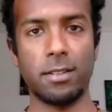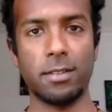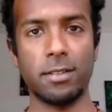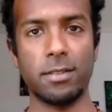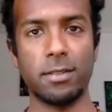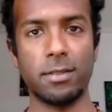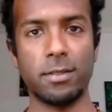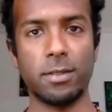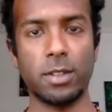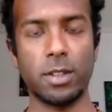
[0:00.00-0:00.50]

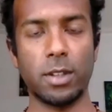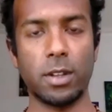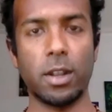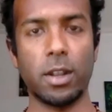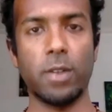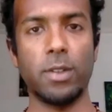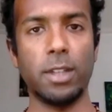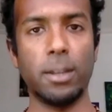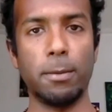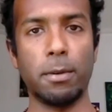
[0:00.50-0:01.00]
which I'll go
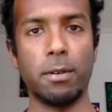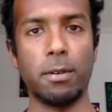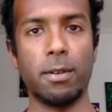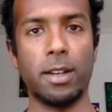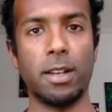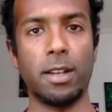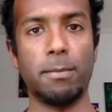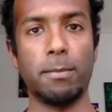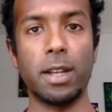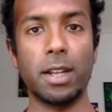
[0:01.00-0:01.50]
deeper
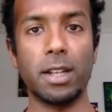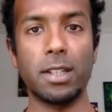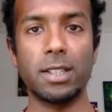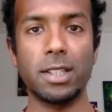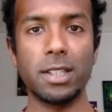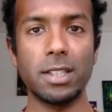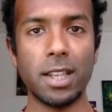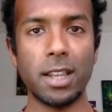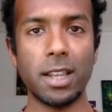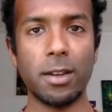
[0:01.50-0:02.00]
in, because
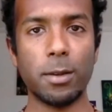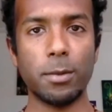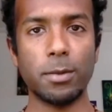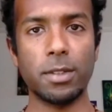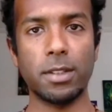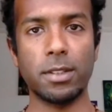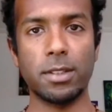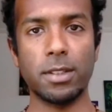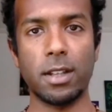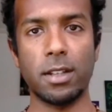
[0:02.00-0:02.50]
this helps
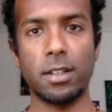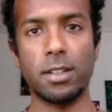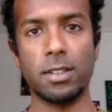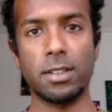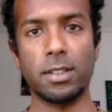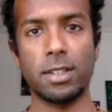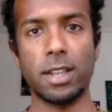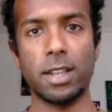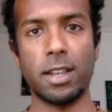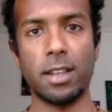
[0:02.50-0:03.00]
us
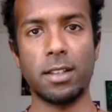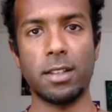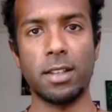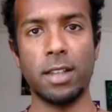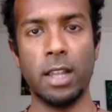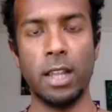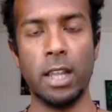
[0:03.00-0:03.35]
understand